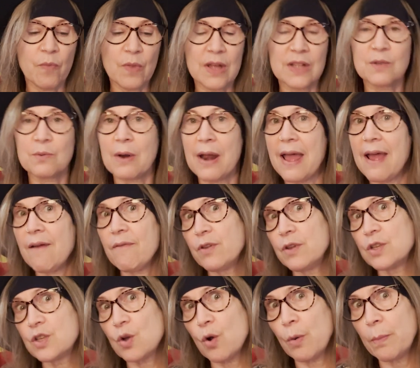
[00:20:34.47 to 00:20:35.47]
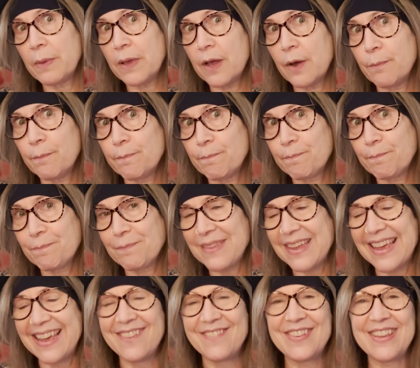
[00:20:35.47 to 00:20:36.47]
That's what I have for you, Scorpio.
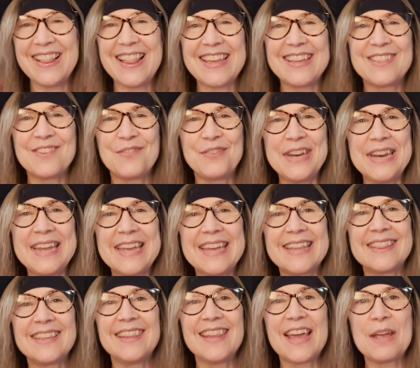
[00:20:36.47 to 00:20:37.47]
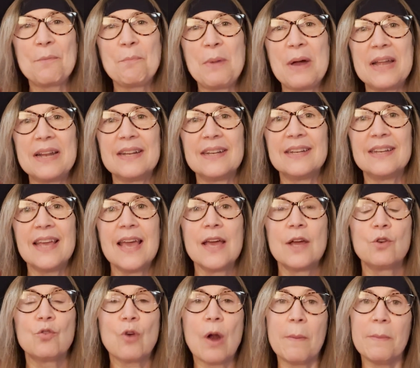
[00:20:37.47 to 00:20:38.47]
If you like the reading, hit the like button.
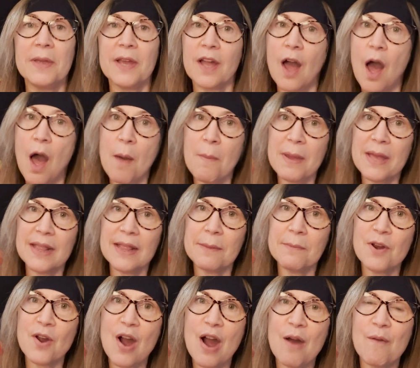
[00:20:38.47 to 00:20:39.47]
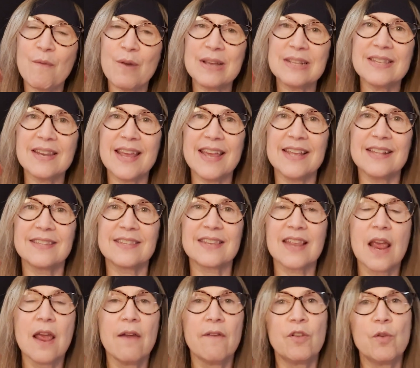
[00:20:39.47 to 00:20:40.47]
Drop me a comment. Let me know how it resonates.
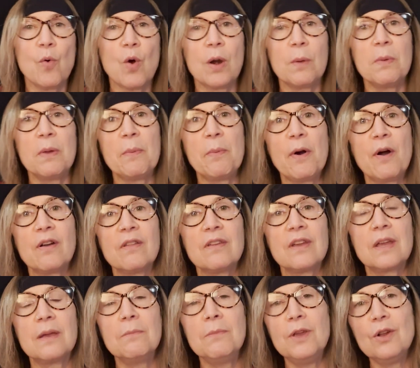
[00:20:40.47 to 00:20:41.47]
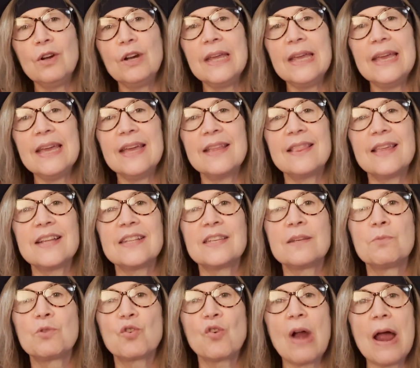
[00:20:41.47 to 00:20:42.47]
If you want to be a part of the community, hit that
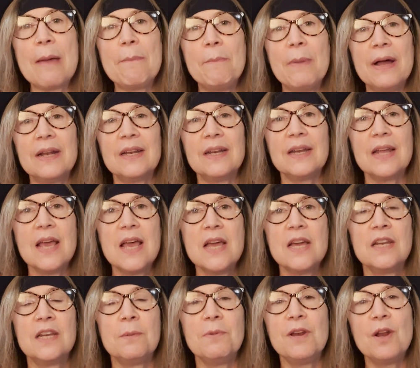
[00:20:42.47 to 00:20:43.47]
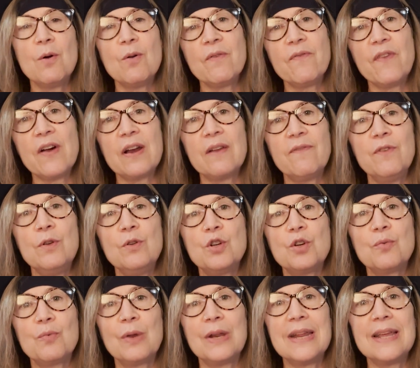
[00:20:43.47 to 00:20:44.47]
subscribe button. To be notified of
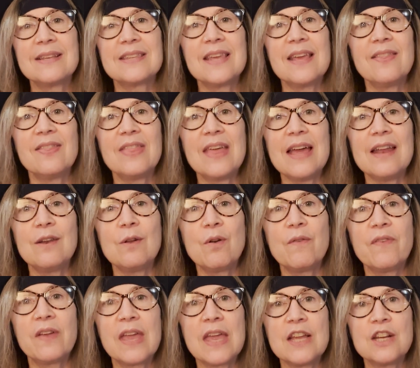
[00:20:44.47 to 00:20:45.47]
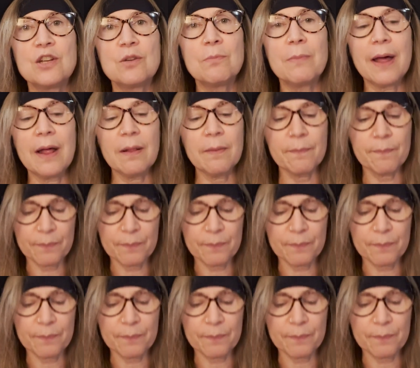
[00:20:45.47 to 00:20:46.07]
future readings, hit that notification bell.